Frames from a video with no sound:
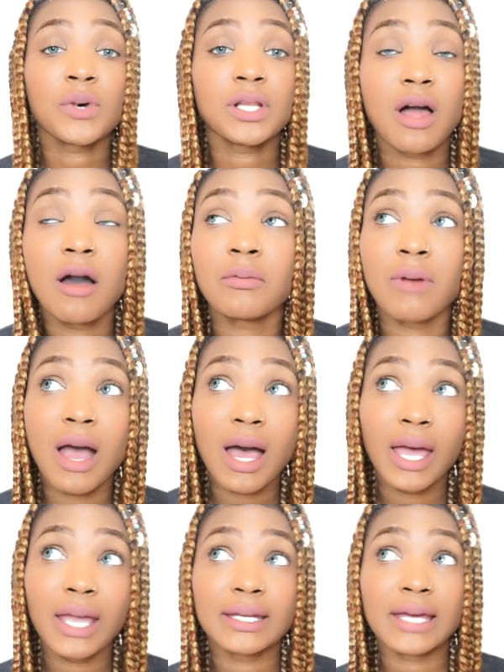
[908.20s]
well, all
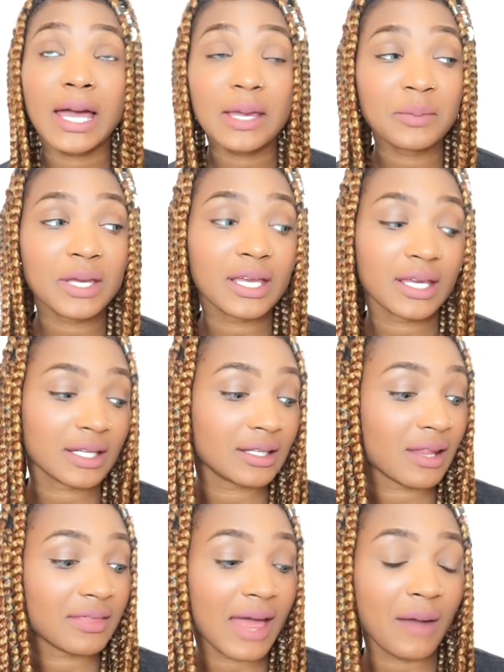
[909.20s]
right. I
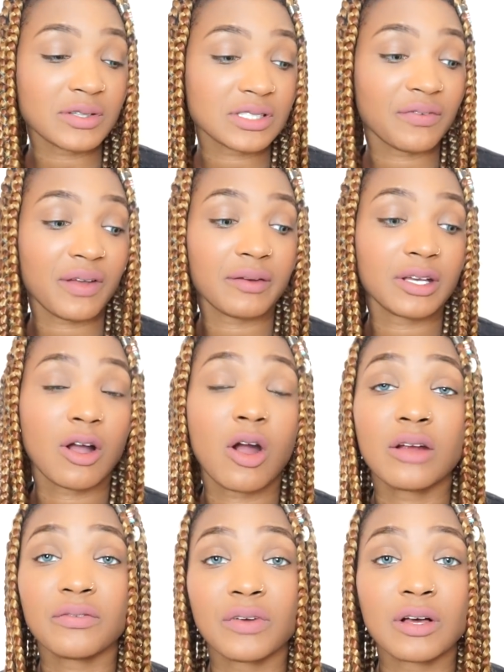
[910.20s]
mean, that was a very
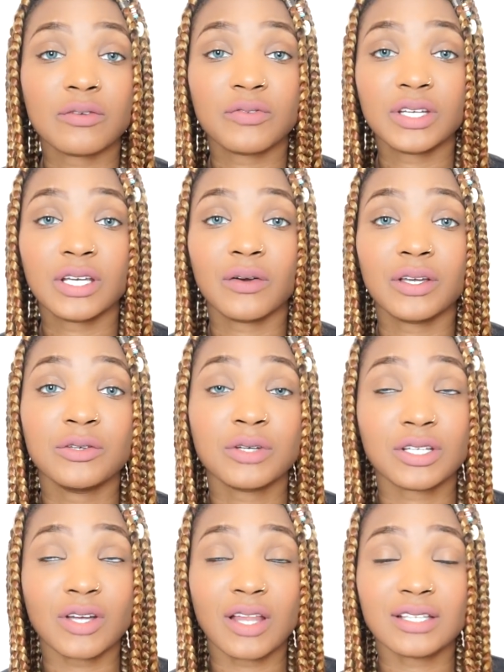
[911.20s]
heartfelt video and
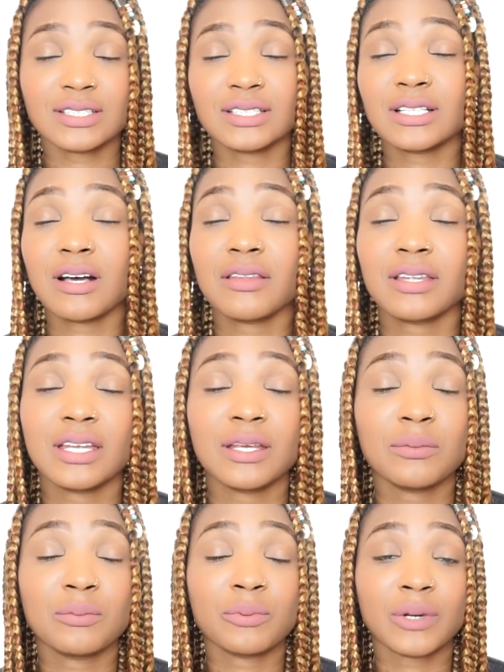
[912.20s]
you can honestly tell that
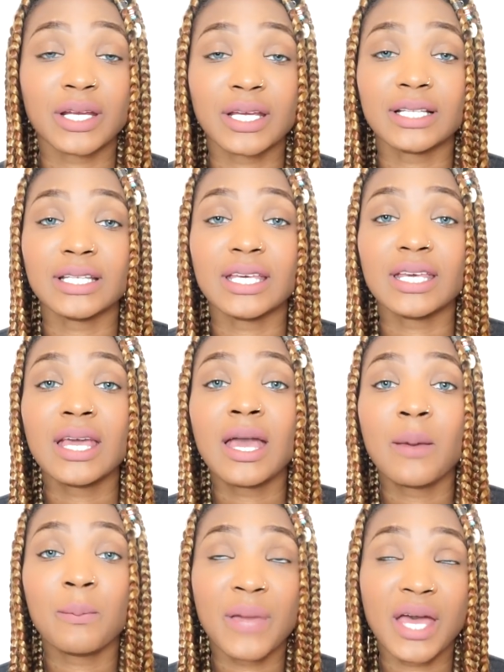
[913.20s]
he really
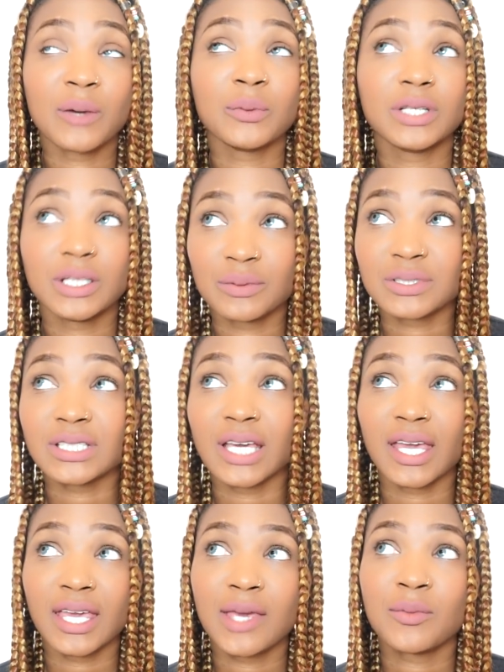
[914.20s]
meant what he was
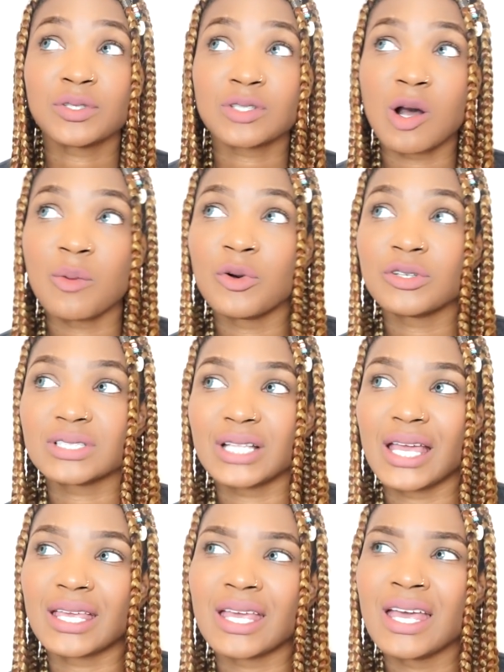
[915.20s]
saying. He was almost
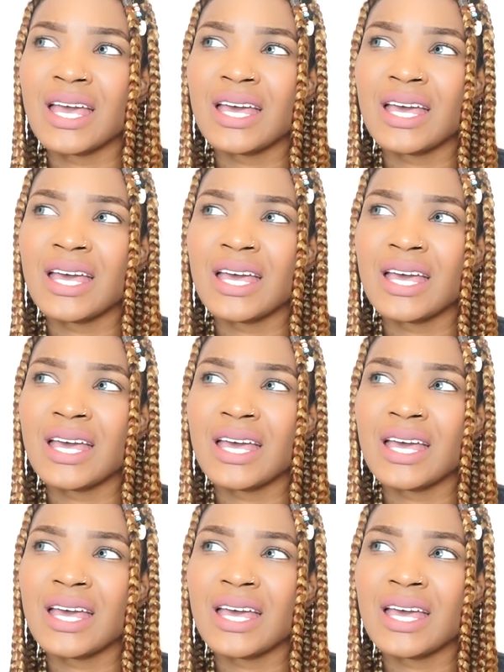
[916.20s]
like